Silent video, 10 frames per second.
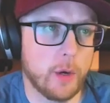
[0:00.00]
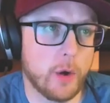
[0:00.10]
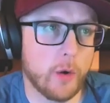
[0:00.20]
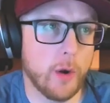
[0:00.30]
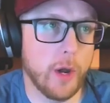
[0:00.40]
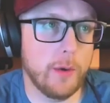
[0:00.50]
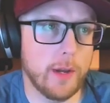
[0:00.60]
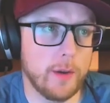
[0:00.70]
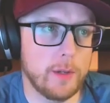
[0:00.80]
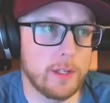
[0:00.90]

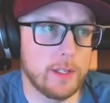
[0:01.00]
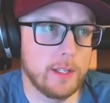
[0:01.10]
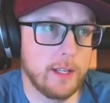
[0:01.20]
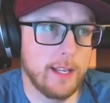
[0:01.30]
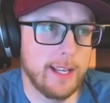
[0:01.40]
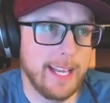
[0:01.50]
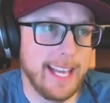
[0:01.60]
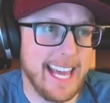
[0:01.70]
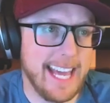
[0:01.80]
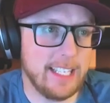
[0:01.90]
Cronos.
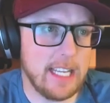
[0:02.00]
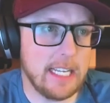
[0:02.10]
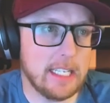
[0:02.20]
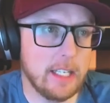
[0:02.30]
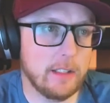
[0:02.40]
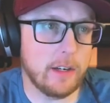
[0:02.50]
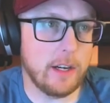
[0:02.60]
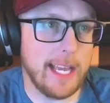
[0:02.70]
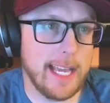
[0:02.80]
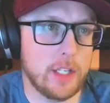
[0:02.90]
Antique
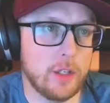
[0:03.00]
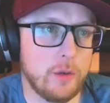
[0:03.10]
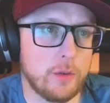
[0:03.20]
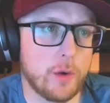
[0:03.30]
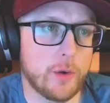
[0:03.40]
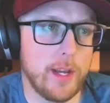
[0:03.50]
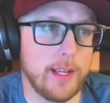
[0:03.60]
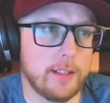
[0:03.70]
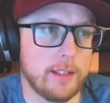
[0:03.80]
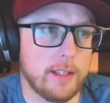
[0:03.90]
dealer Jesus
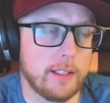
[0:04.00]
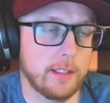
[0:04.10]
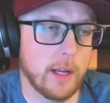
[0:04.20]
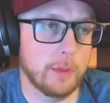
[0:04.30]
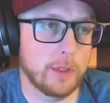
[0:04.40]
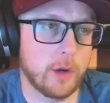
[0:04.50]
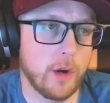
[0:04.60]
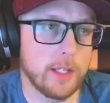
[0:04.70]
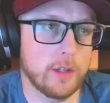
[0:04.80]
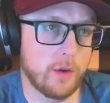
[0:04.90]
Gris stumbles
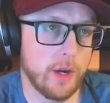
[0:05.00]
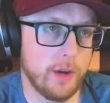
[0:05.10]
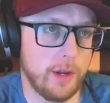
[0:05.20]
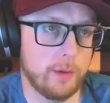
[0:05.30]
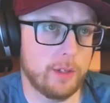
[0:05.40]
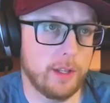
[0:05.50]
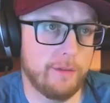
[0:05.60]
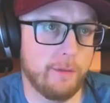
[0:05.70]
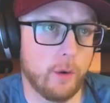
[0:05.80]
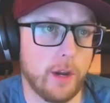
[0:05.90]
across Cronos, a
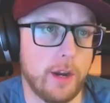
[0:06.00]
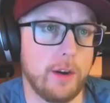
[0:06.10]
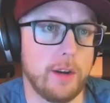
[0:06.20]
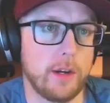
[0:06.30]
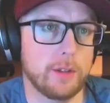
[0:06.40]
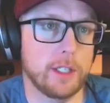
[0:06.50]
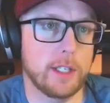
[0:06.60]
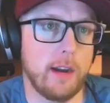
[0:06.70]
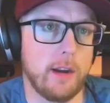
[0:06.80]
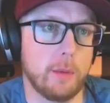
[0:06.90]
400 year old
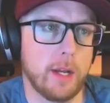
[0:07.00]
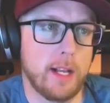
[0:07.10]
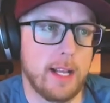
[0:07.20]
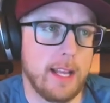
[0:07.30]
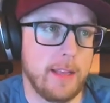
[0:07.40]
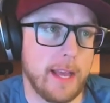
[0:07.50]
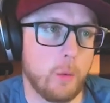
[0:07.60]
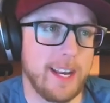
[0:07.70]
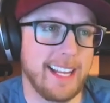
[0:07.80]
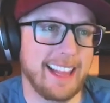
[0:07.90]
scarab that,
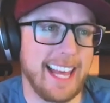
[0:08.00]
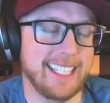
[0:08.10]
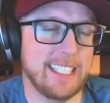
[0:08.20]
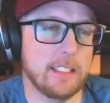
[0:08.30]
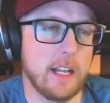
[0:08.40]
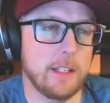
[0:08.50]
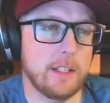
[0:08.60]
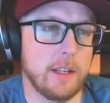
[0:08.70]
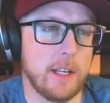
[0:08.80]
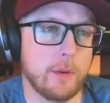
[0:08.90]
when it latches
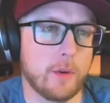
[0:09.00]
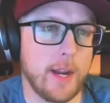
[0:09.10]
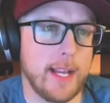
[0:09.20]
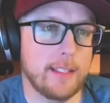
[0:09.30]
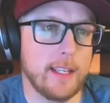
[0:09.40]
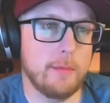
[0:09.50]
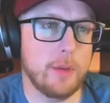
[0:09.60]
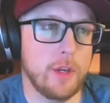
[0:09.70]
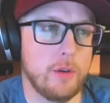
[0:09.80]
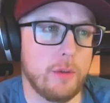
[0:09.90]
onto him, grants
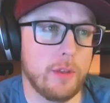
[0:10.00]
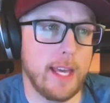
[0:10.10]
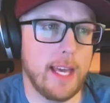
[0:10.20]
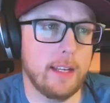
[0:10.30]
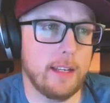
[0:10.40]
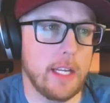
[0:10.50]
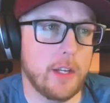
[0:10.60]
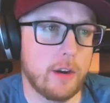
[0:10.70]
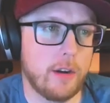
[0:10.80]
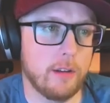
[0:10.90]
him youth and
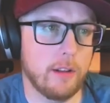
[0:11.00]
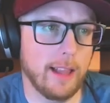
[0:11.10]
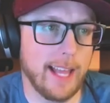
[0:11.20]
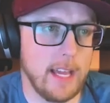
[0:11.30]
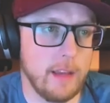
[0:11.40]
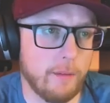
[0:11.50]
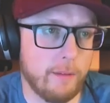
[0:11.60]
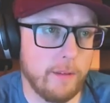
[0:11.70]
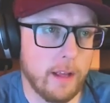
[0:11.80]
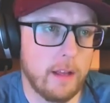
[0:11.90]
eternal life,
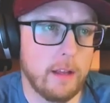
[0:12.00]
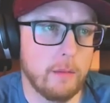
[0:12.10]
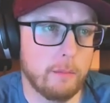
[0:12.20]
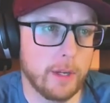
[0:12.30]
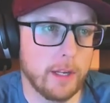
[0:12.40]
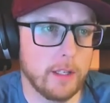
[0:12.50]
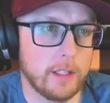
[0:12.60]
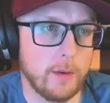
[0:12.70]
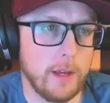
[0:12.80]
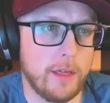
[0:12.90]
but
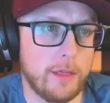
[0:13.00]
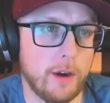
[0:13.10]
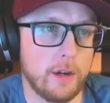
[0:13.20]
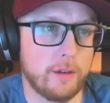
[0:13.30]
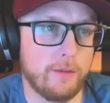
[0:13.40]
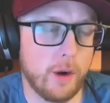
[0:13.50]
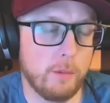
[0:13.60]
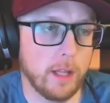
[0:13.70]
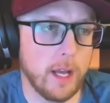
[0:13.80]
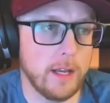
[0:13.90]
also a thirst for
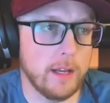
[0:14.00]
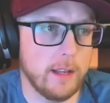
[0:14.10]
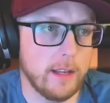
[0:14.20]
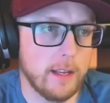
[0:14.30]
blood.